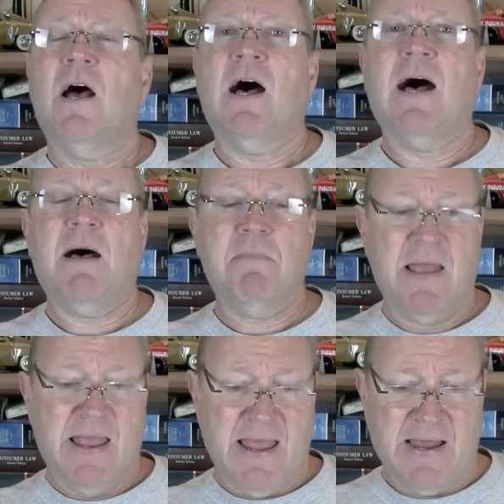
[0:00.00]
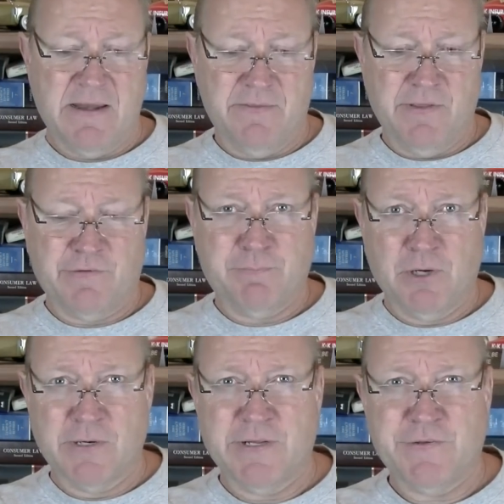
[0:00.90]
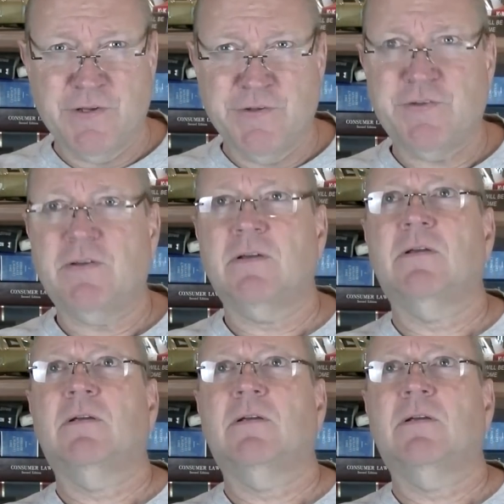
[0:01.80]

Um, and the experiences,